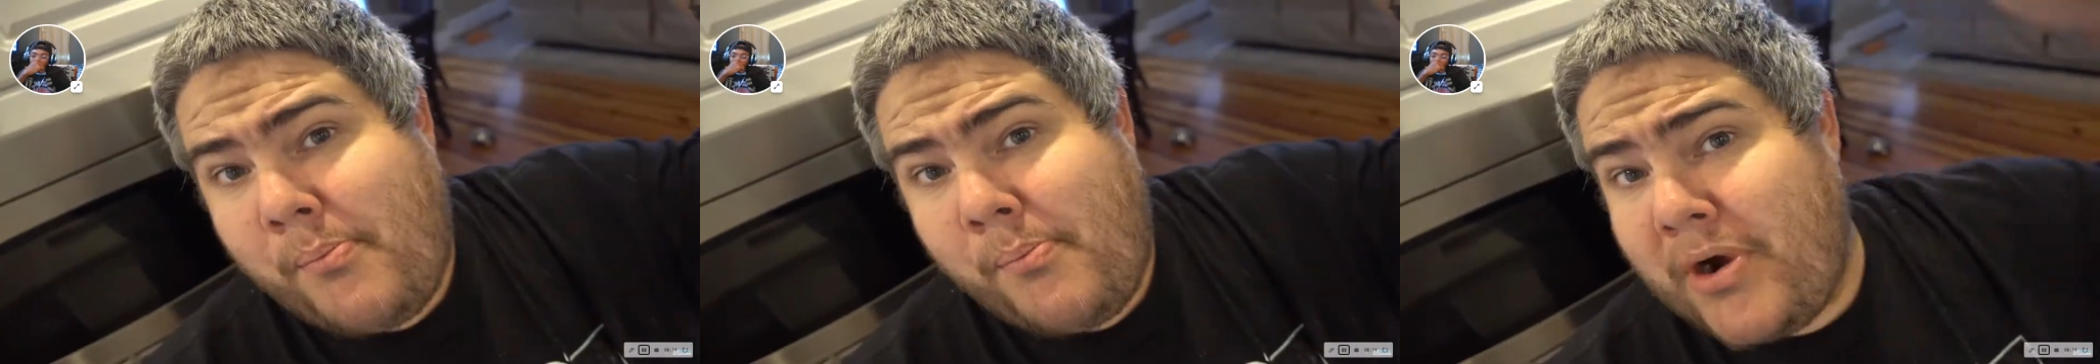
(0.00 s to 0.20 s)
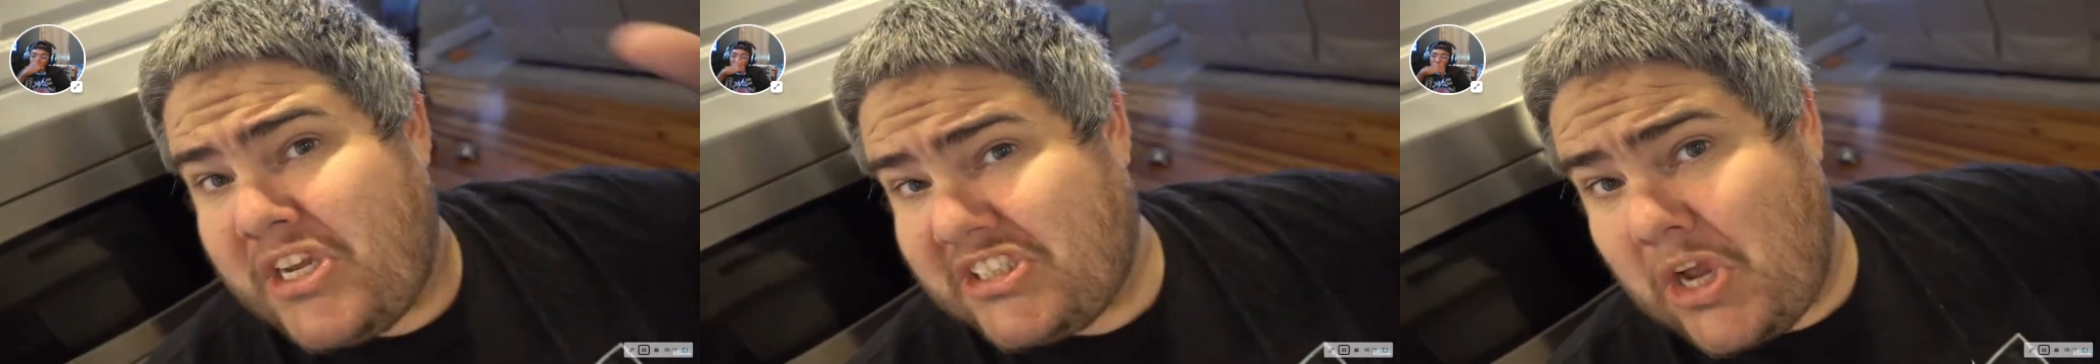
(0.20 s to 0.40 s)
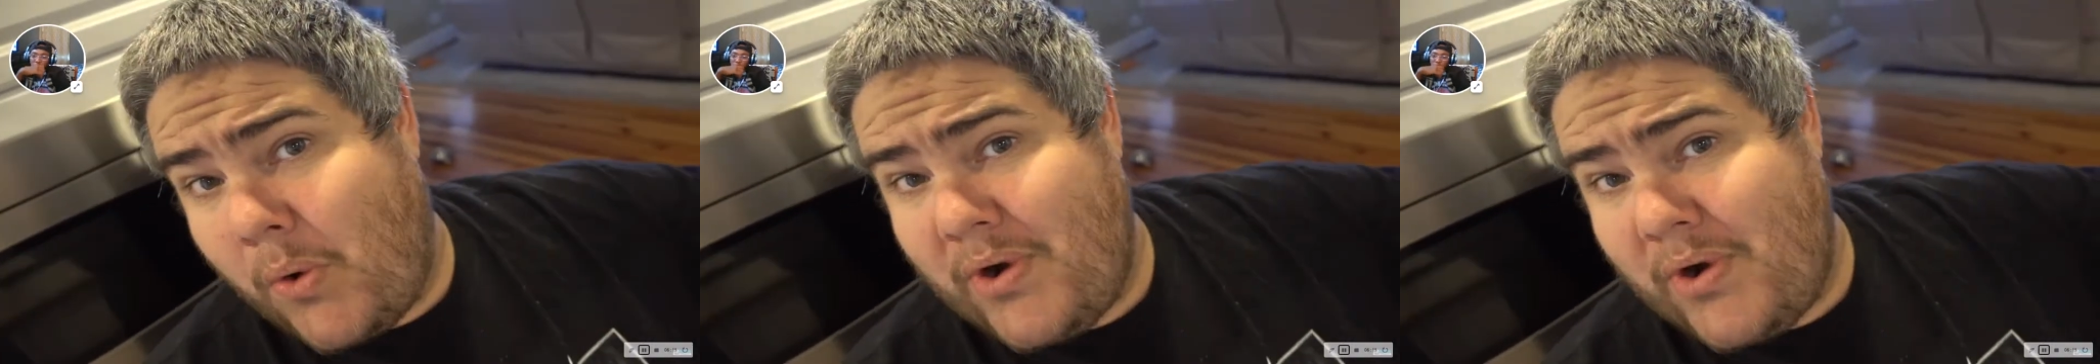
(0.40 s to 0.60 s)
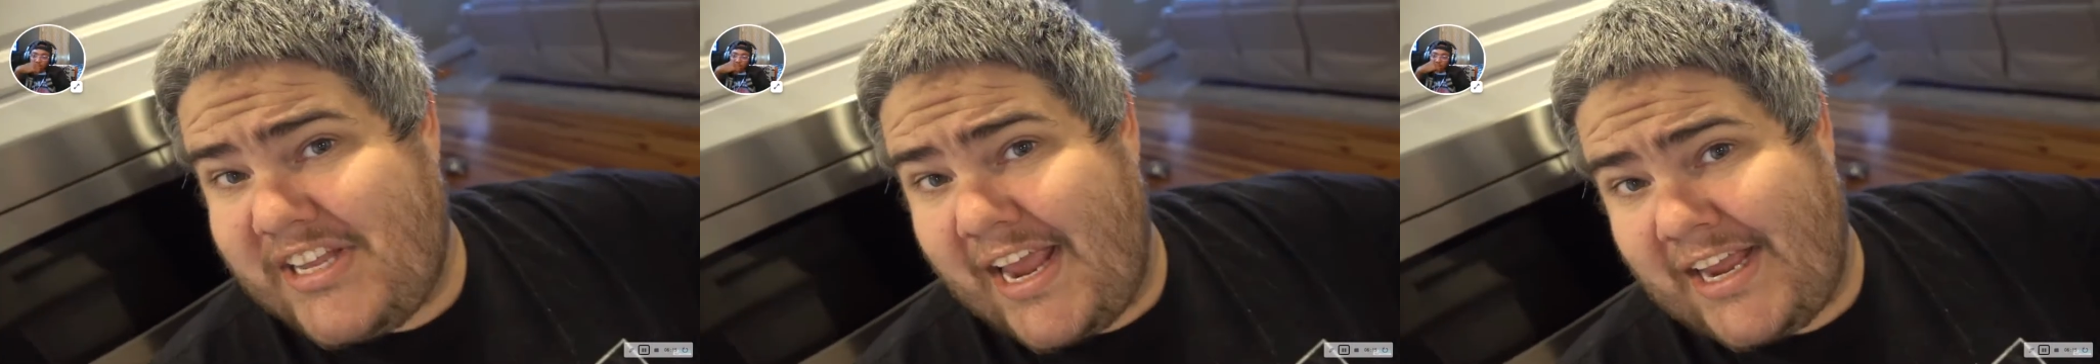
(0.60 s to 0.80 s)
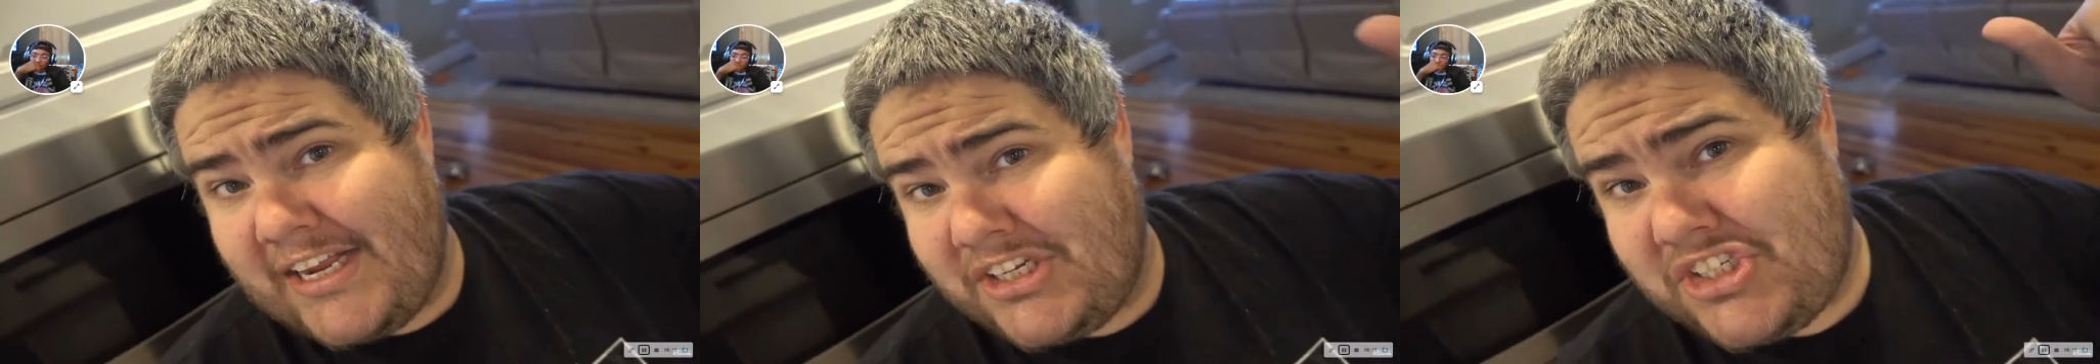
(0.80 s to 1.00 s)
Bridget's going
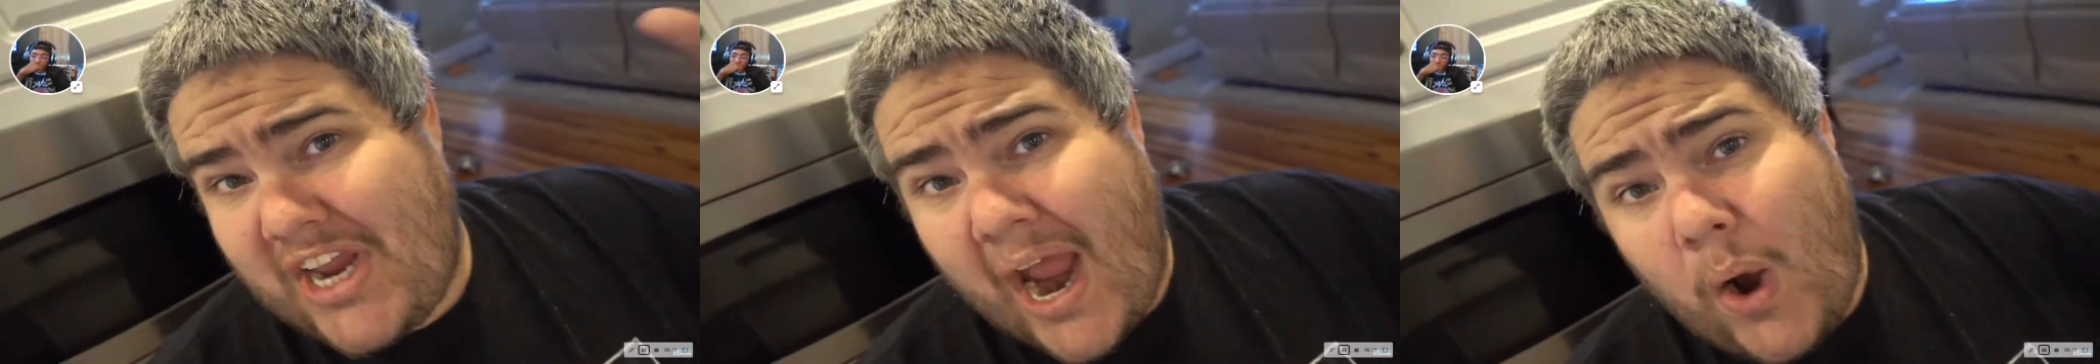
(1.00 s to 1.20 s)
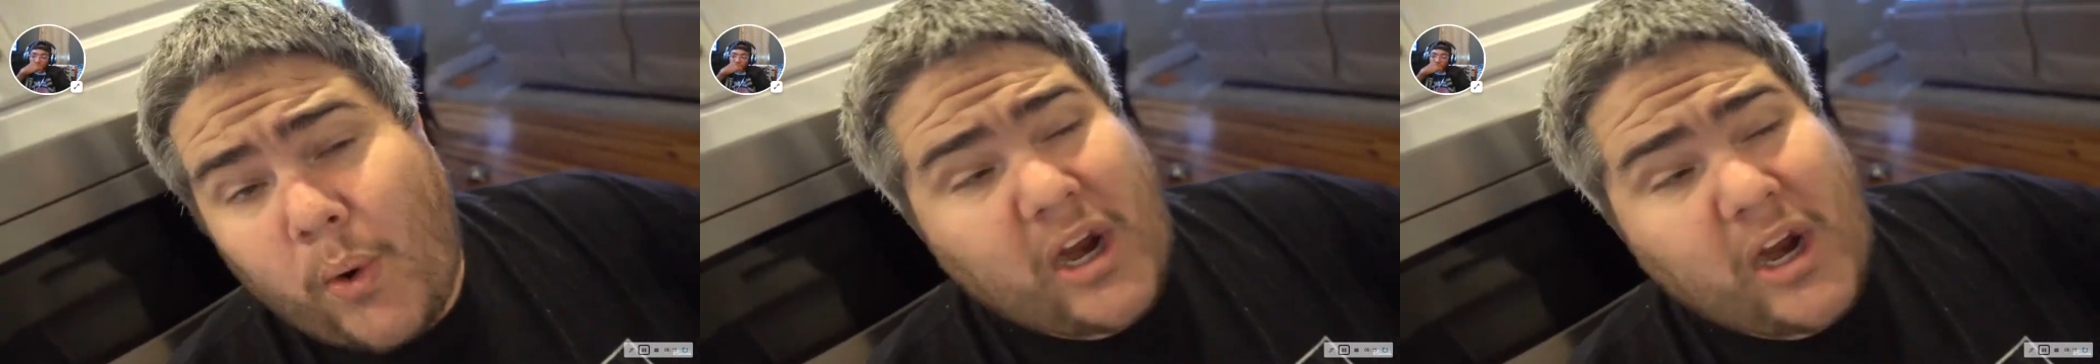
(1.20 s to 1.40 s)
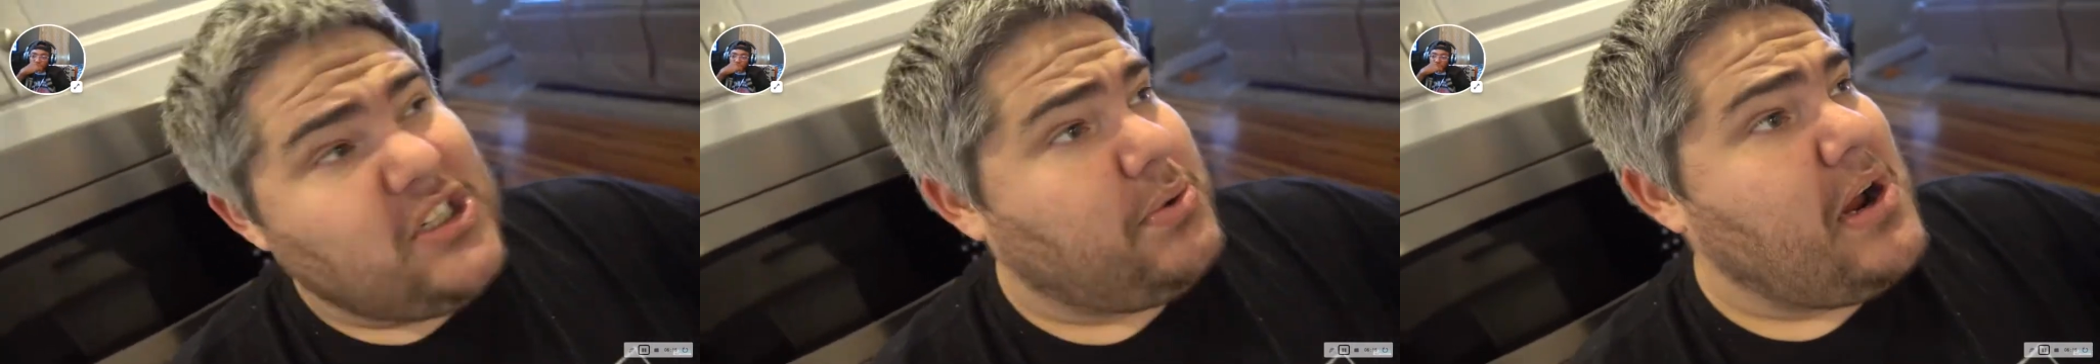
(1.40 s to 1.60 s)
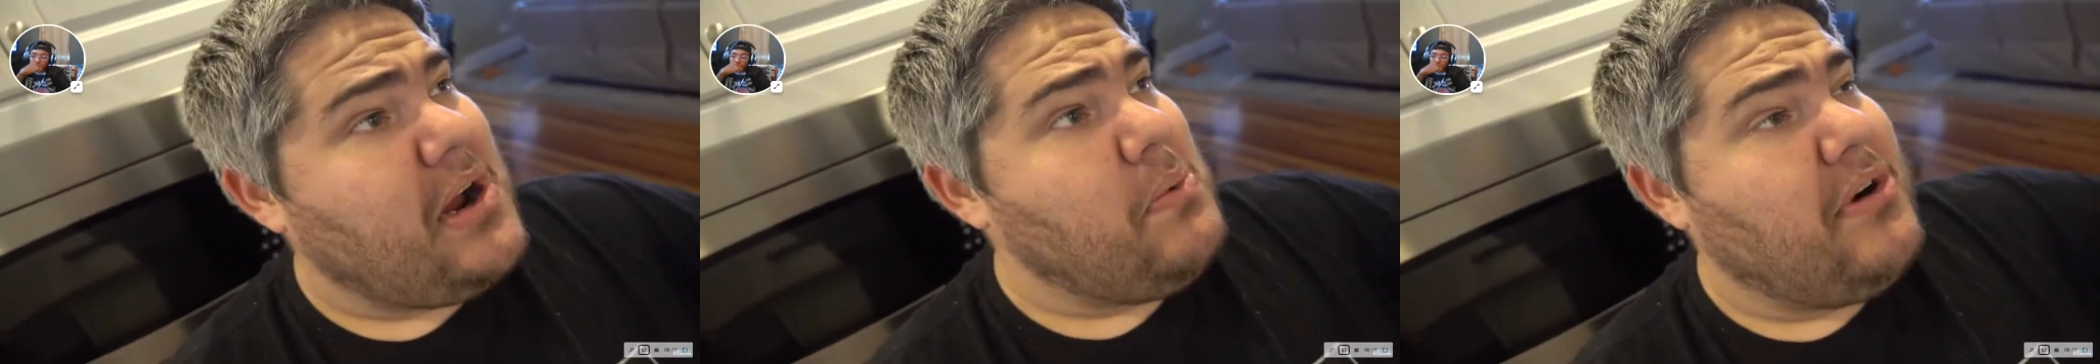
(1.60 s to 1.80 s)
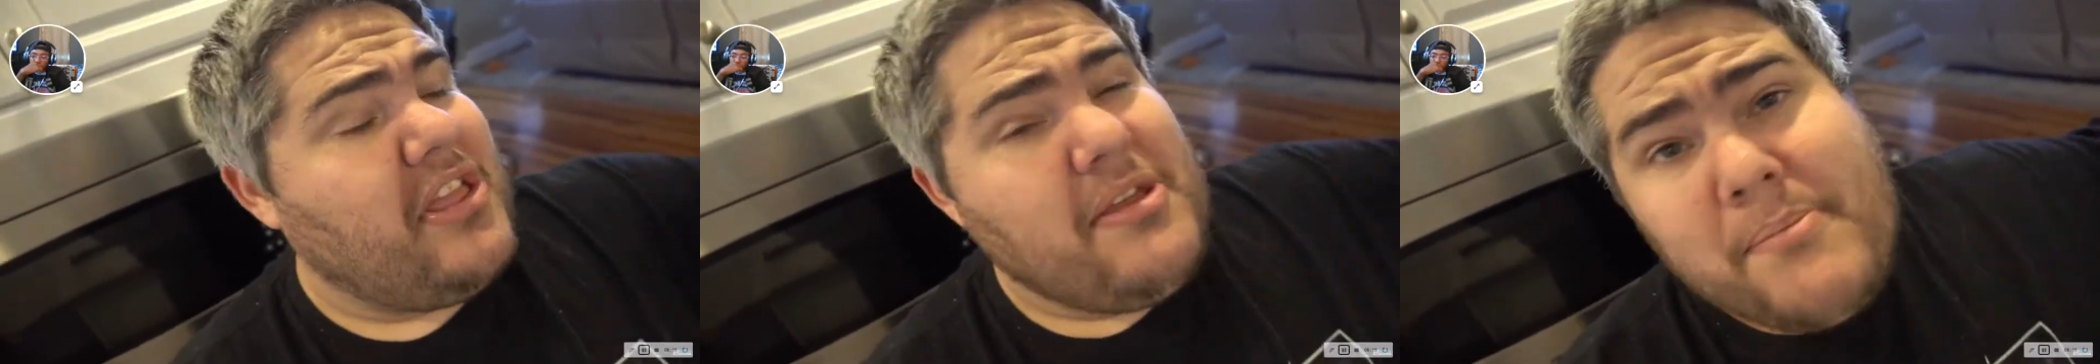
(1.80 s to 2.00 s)
to take a shower because we're
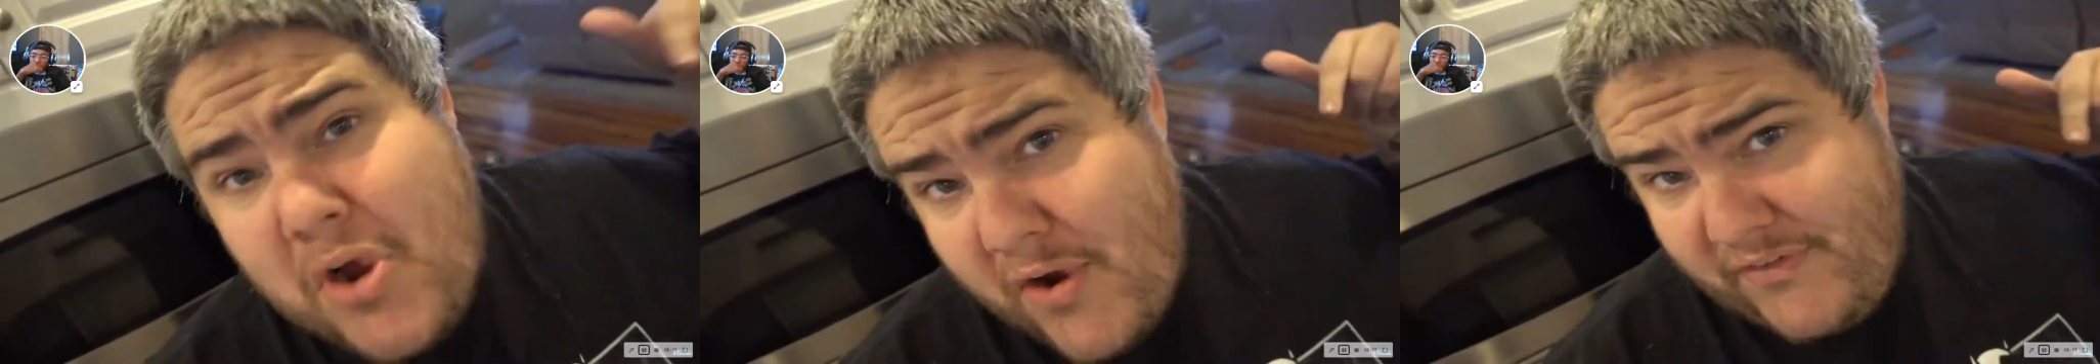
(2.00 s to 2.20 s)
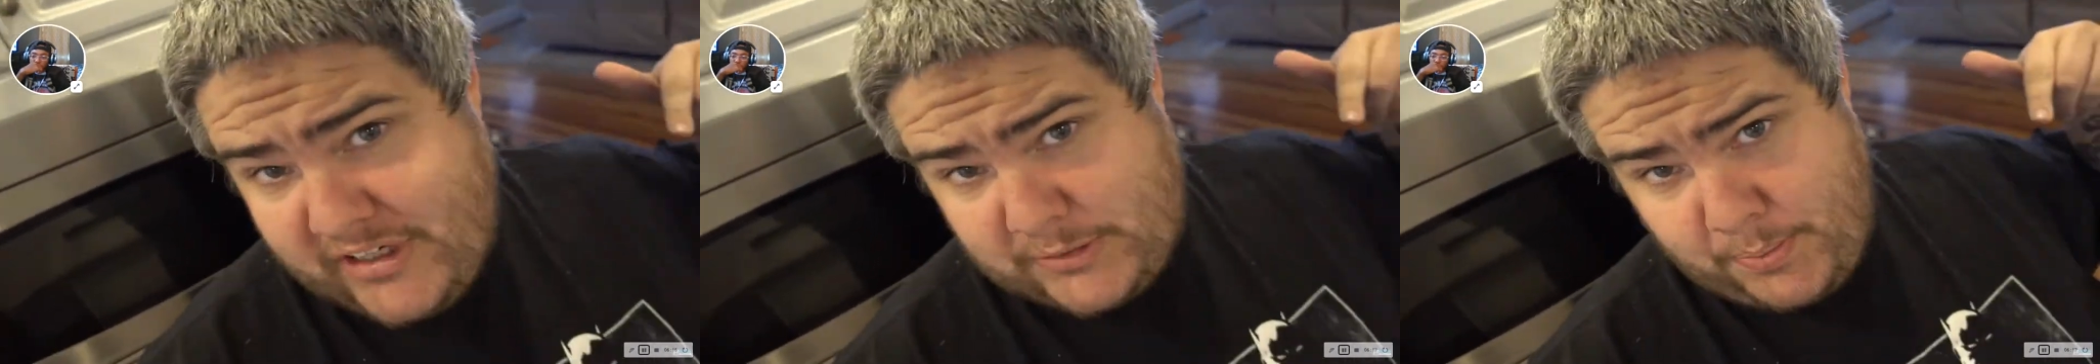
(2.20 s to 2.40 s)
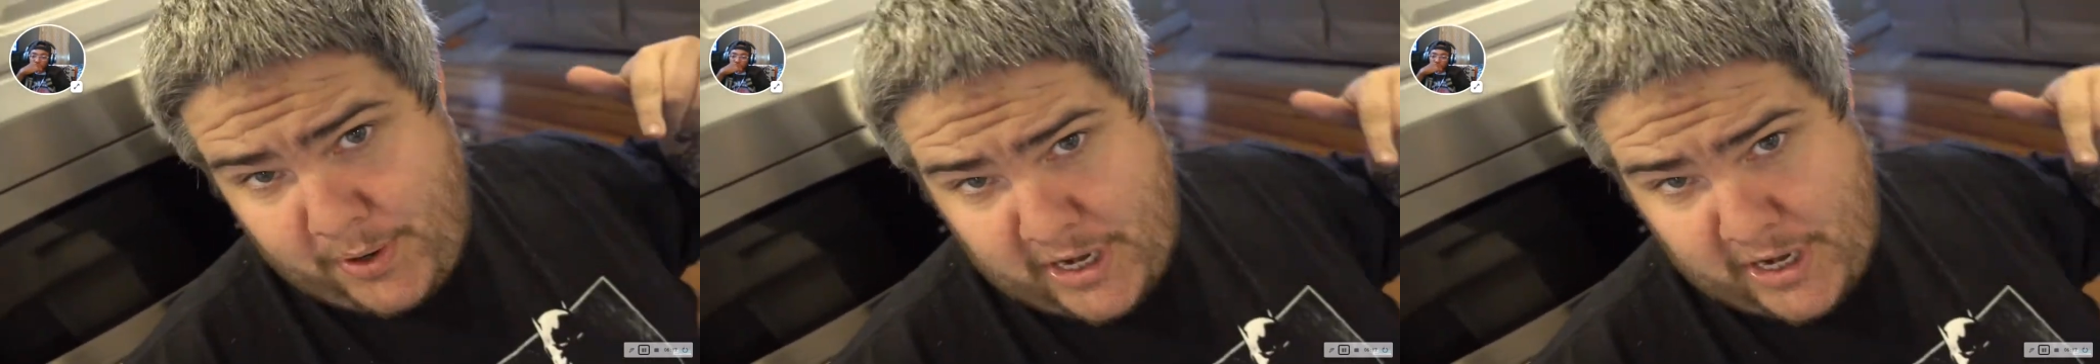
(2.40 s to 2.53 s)
going to the movies